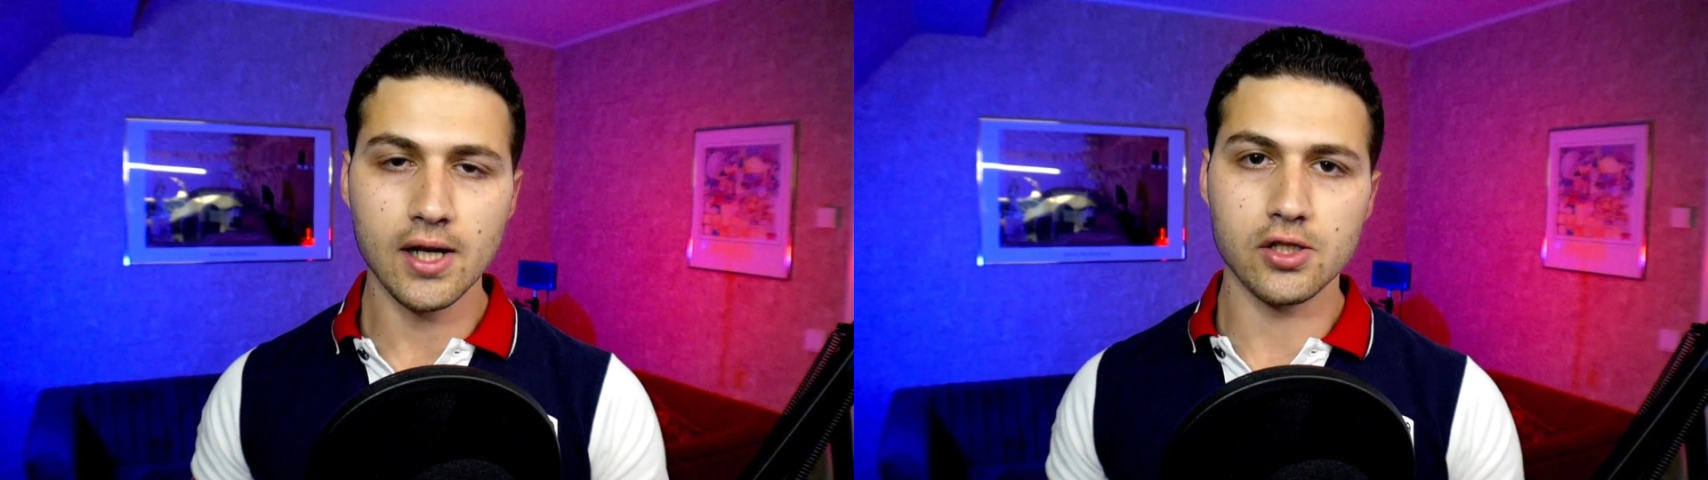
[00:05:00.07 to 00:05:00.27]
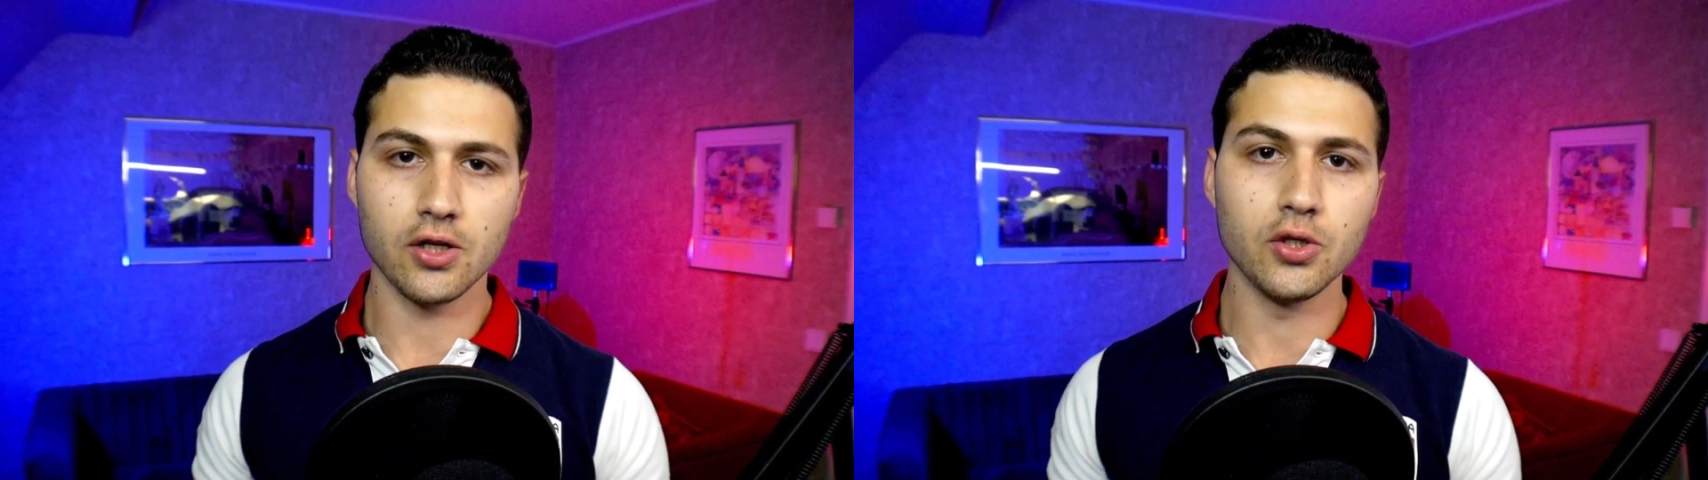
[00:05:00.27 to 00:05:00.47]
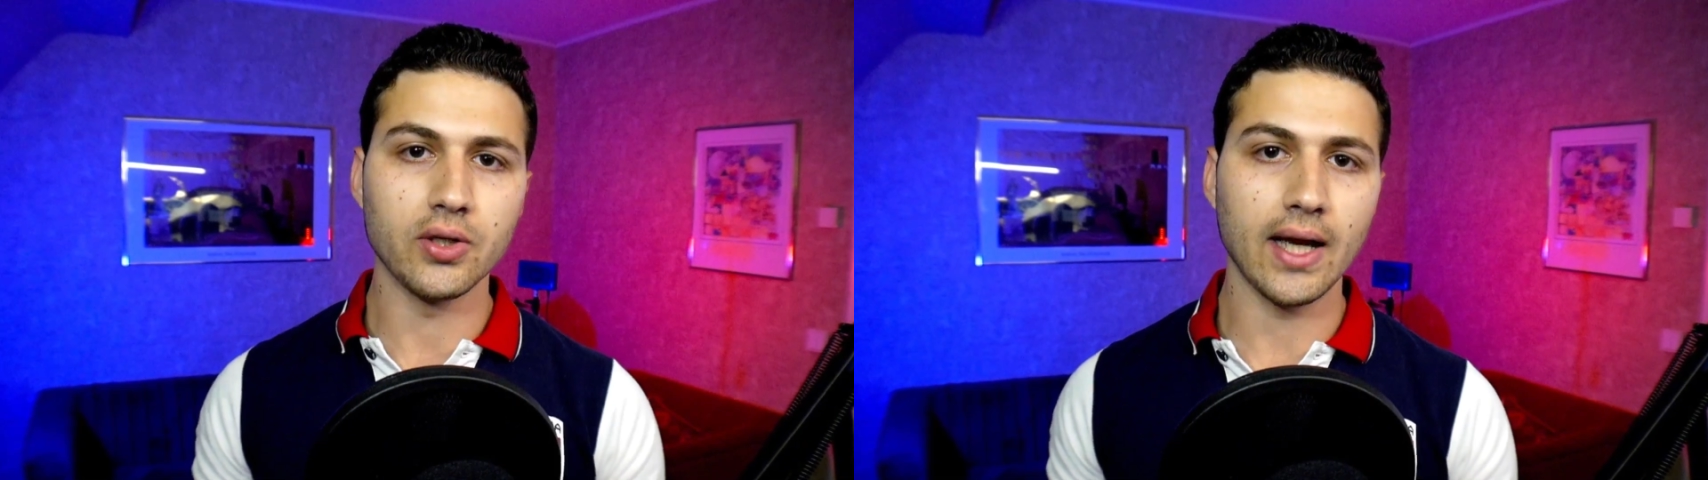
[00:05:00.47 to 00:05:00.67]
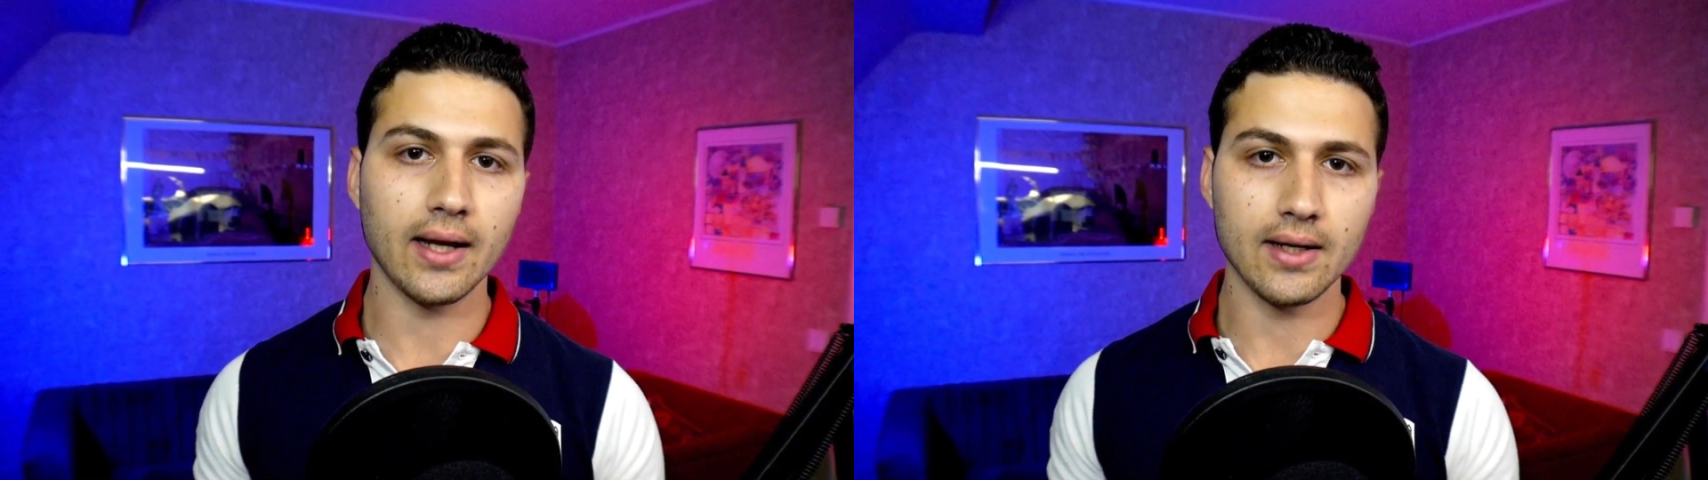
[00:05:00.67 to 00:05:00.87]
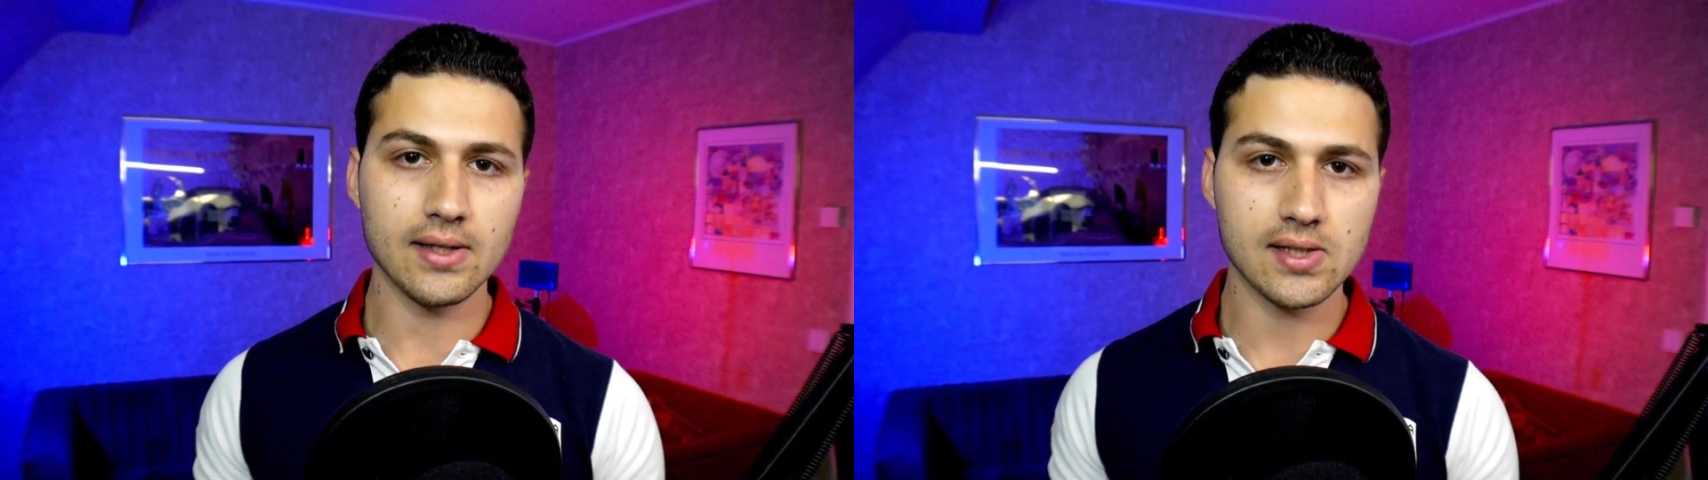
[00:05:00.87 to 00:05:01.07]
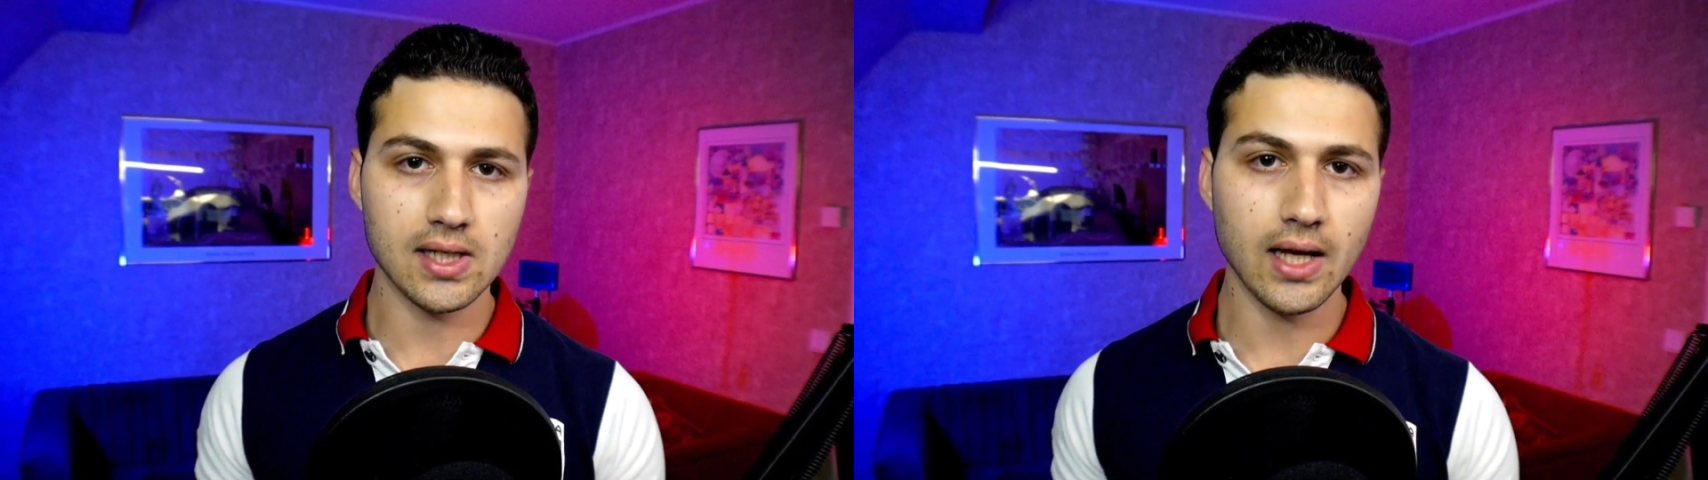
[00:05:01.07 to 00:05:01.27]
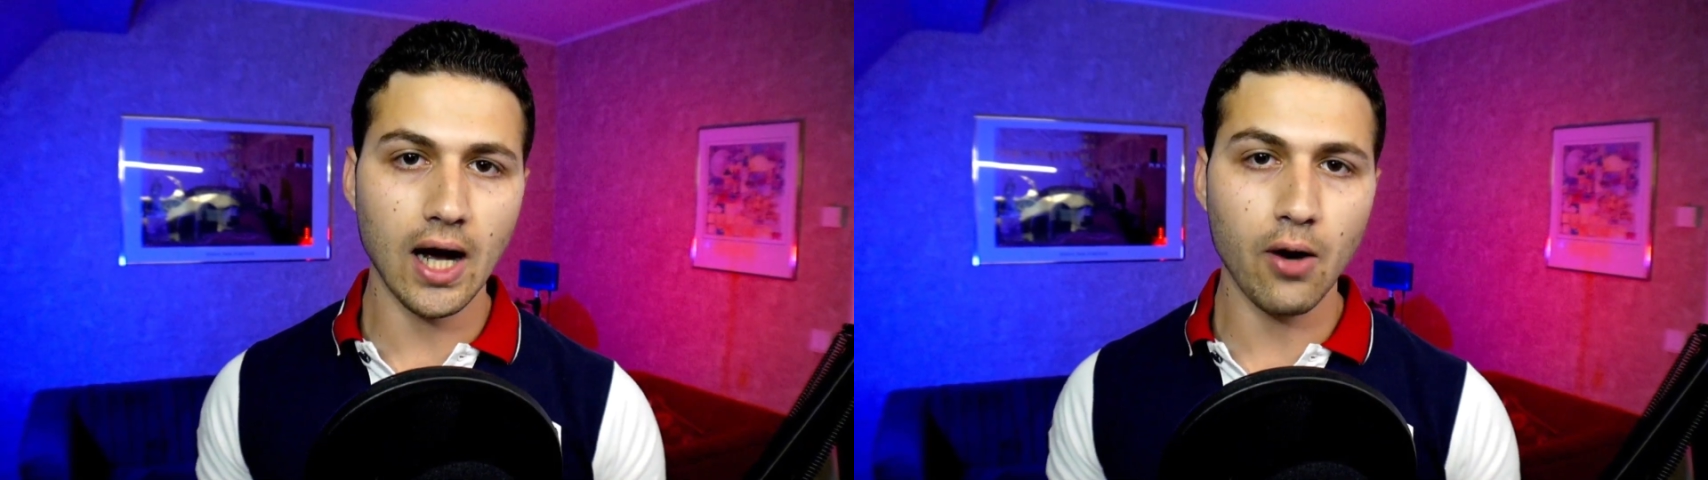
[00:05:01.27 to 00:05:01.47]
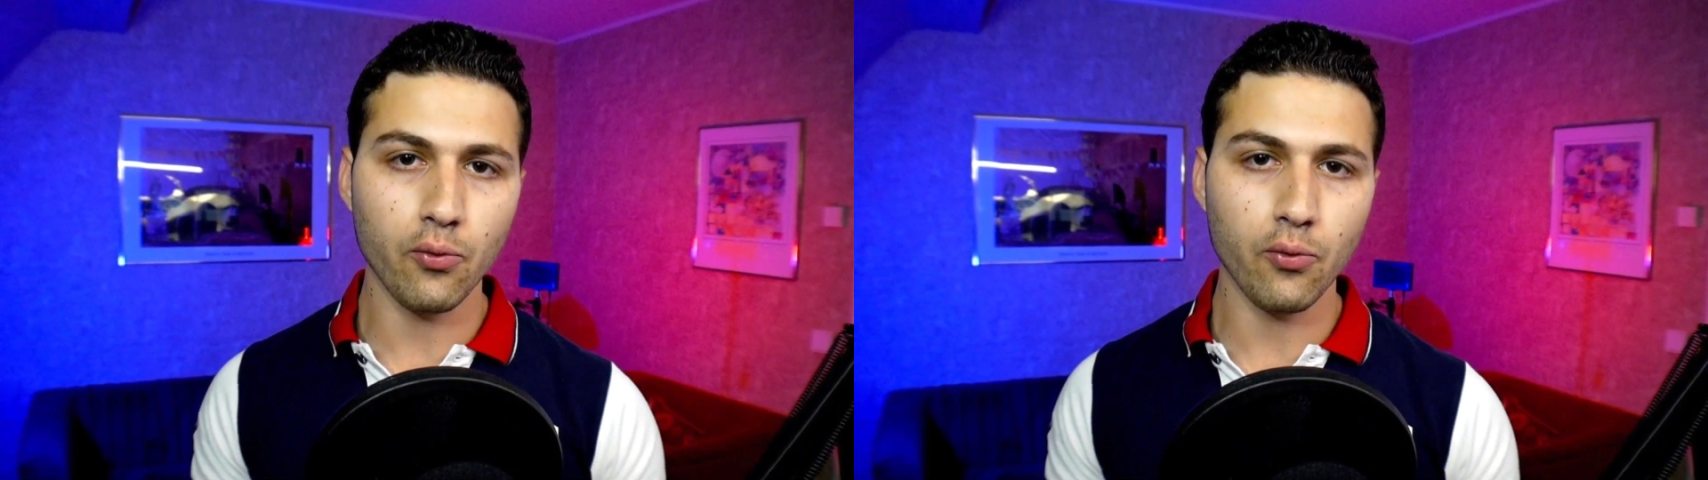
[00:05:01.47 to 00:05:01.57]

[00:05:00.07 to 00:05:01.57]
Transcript: So you can see how